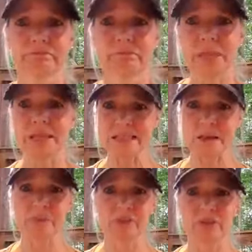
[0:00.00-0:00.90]
big
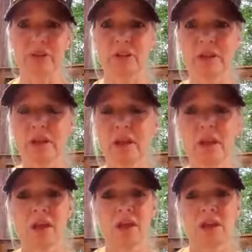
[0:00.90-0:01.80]
stomach feeling.
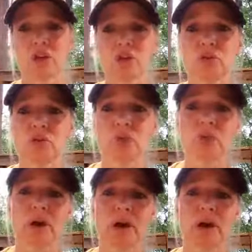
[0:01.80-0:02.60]
You